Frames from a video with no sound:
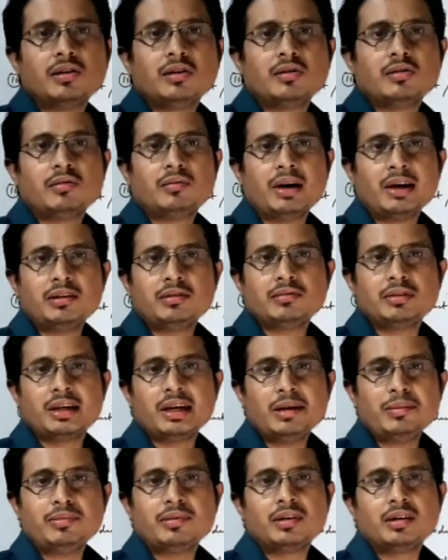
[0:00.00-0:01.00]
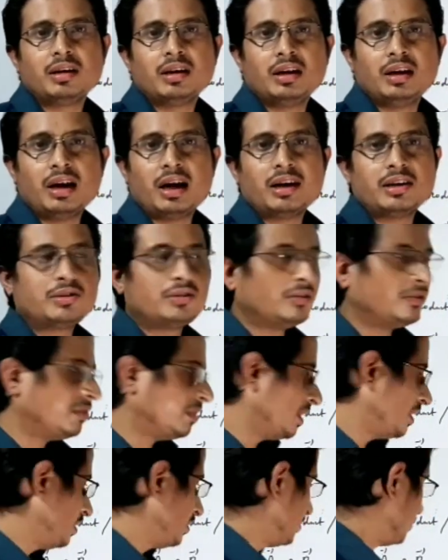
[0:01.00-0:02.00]
what we have learned so
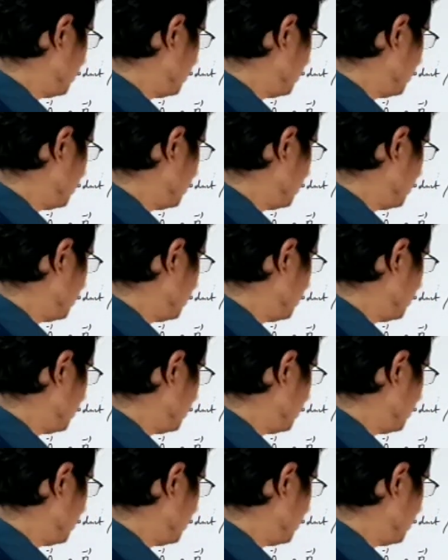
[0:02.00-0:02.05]
far.